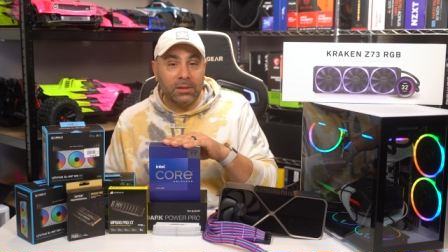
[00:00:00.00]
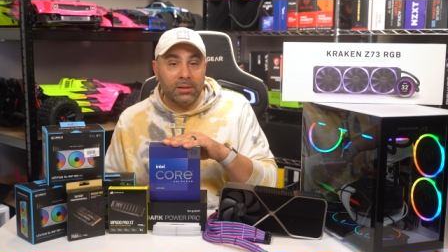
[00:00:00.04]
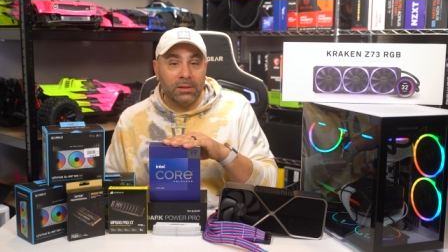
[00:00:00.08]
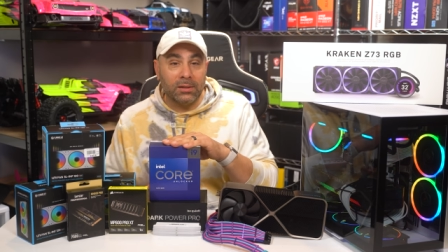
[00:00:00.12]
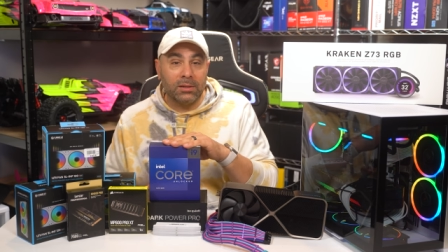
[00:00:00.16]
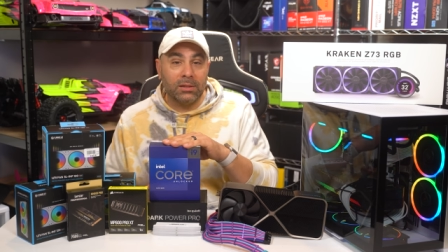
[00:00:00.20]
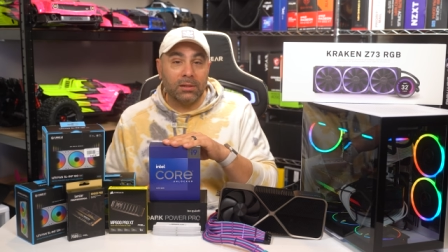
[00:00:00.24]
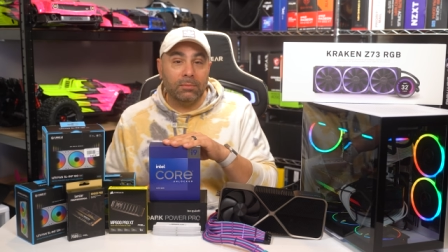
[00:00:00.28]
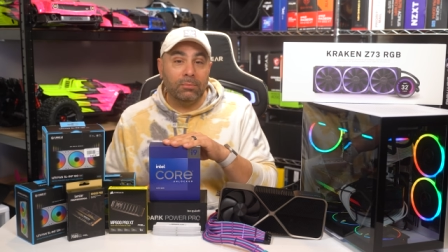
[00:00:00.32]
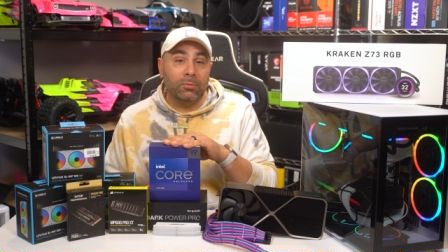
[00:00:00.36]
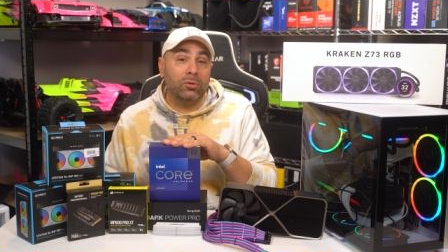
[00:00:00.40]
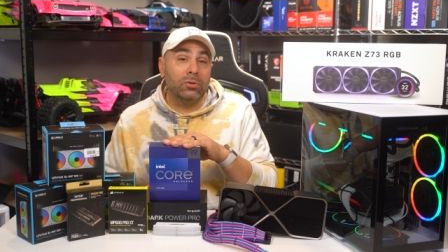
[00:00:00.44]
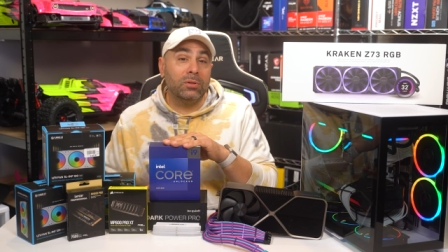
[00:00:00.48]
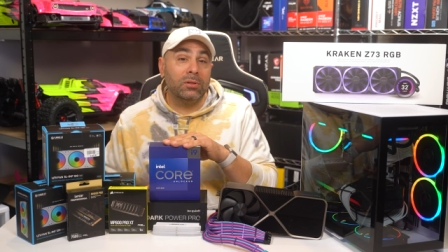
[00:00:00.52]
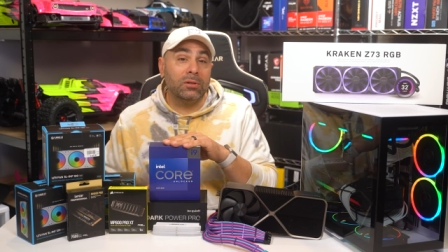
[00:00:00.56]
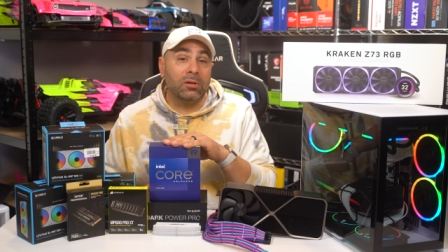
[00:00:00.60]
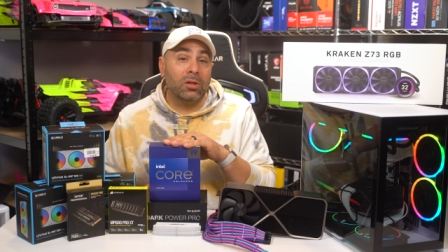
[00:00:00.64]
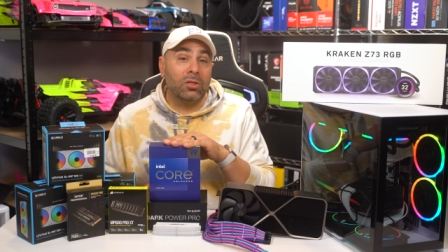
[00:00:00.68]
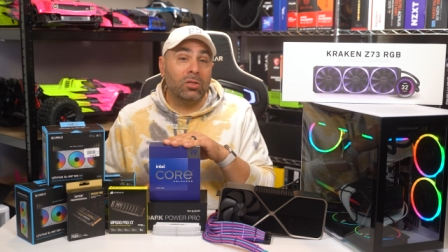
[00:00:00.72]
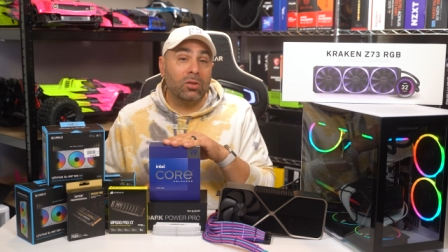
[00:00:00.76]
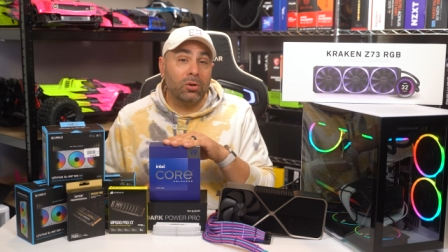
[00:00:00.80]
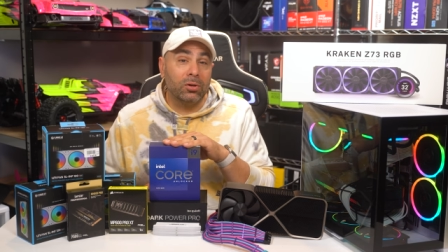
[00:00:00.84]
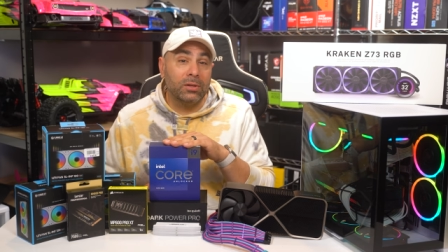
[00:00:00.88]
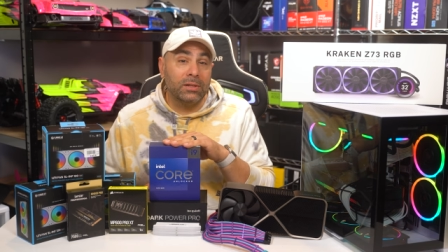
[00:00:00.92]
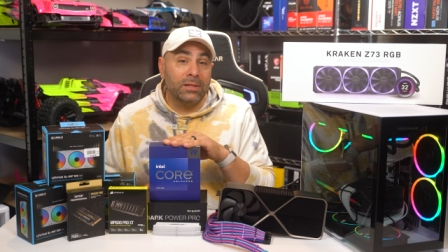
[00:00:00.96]
system using the
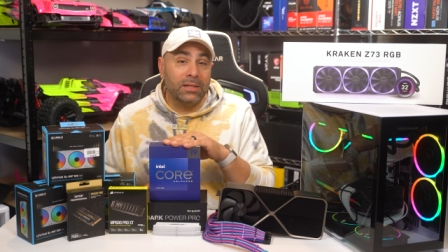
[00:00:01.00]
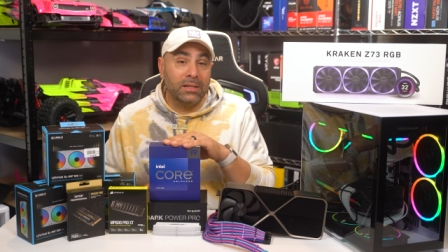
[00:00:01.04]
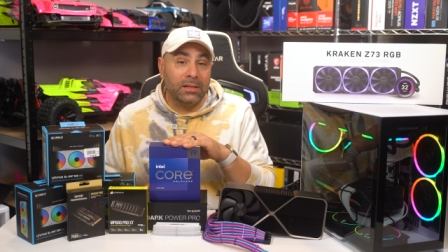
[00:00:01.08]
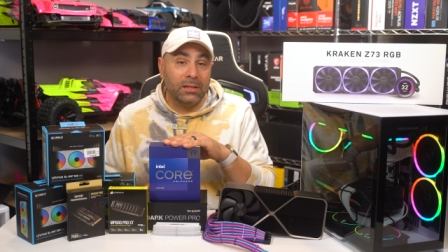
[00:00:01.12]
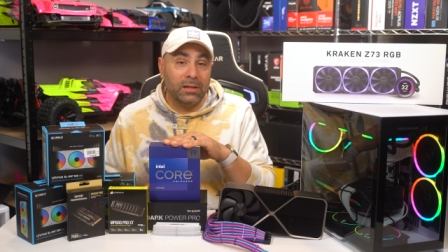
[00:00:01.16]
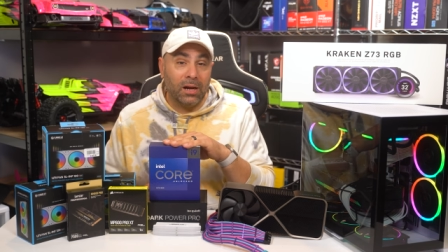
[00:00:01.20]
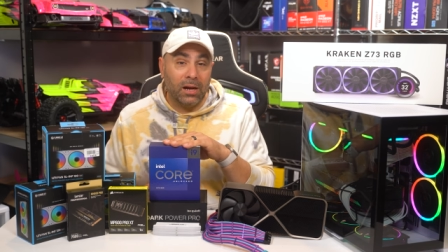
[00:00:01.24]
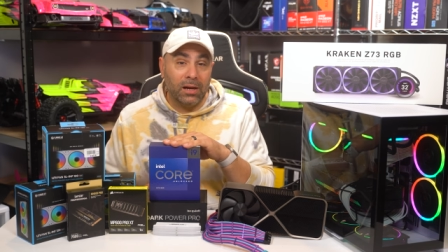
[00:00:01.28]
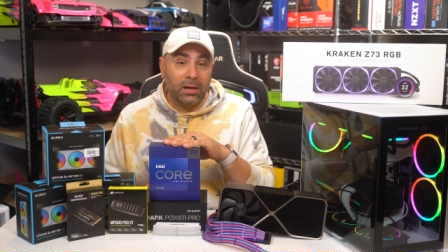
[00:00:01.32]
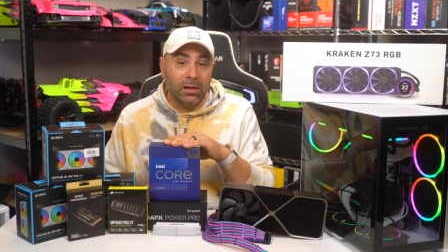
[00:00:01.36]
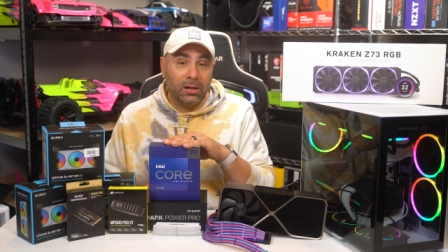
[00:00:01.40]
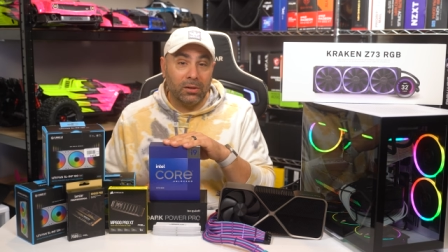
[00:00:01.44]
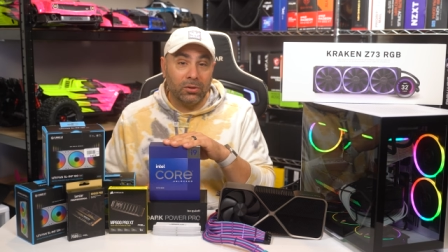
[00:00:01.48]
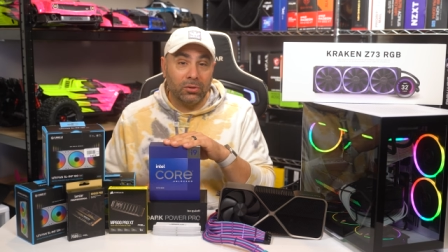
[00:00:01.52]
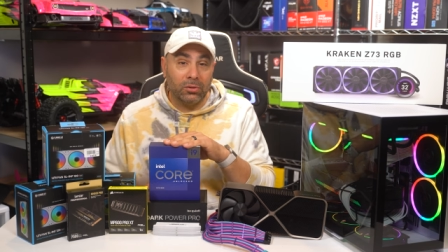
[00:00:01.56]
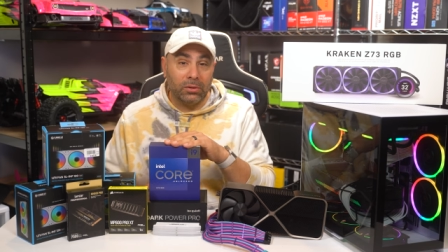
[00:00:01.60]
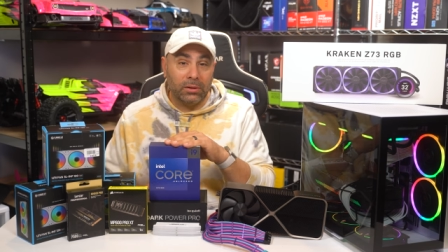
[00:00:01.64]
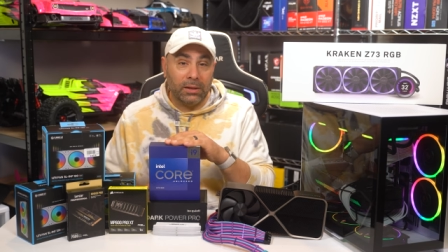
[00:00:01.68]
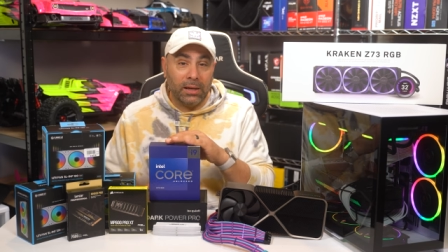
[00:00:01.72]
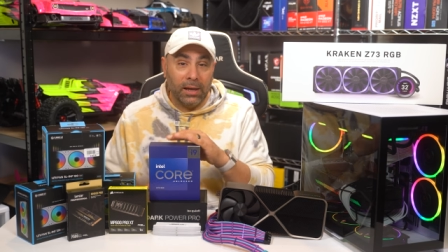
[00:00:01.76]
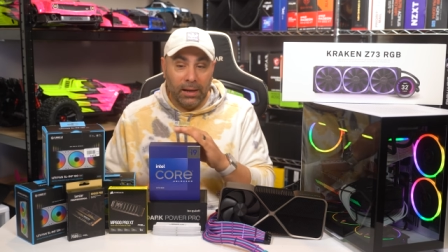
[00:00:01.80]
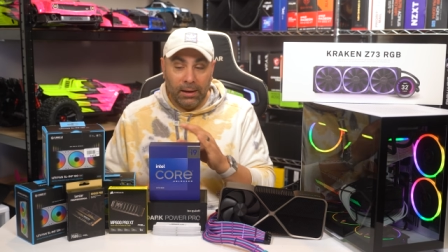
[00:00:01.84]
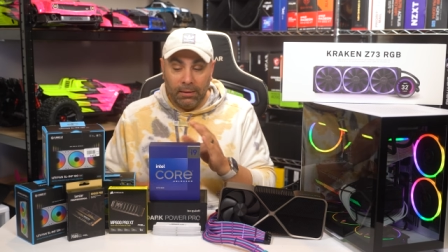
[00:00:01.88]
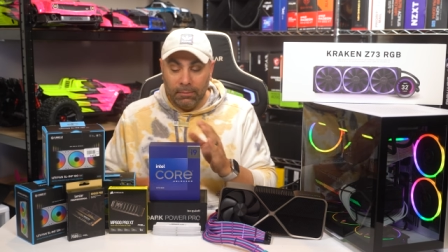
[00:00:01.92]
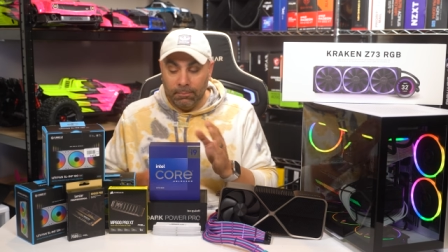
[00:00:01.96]

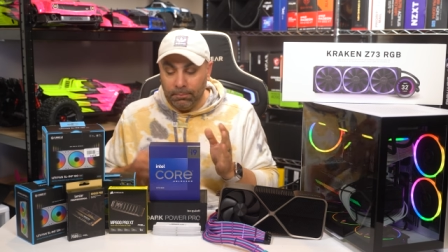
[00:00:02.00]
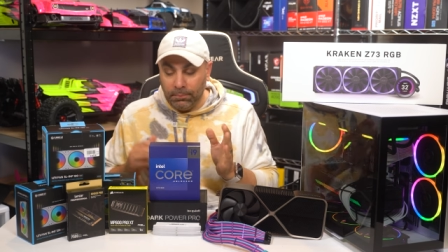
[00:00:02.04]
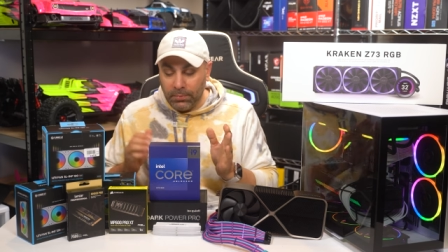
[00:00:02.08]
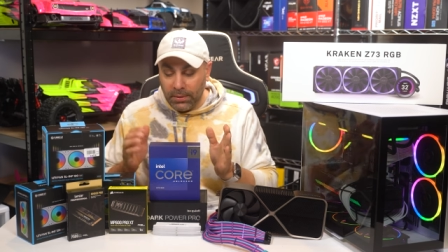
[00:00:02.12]
13900K.